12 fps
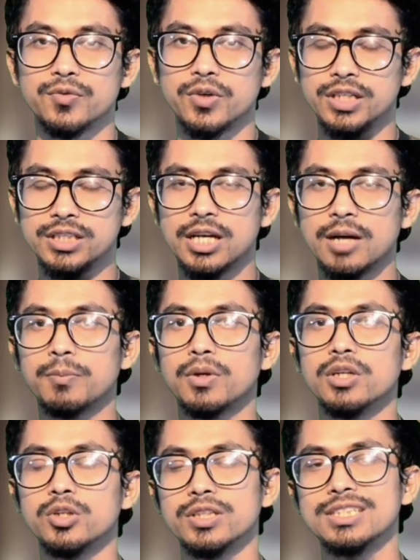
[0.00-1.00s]
For
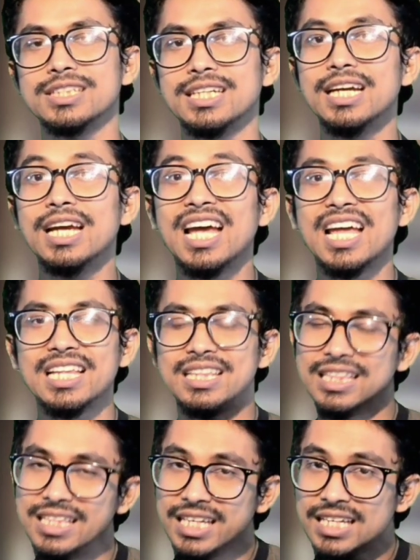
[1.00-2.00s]
example, you can say
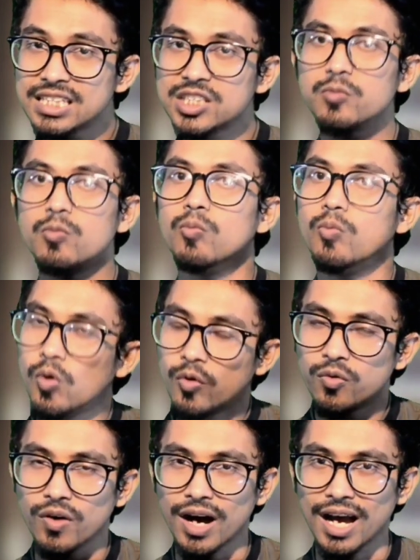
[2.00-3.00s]
this
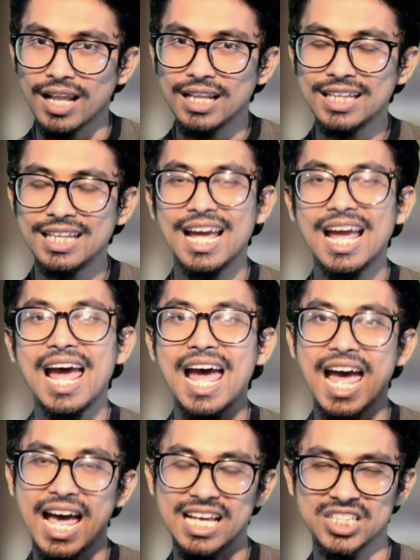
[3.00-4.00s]
mobile
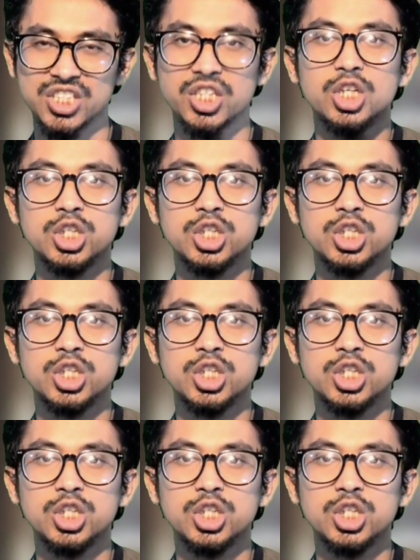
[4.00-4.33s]
has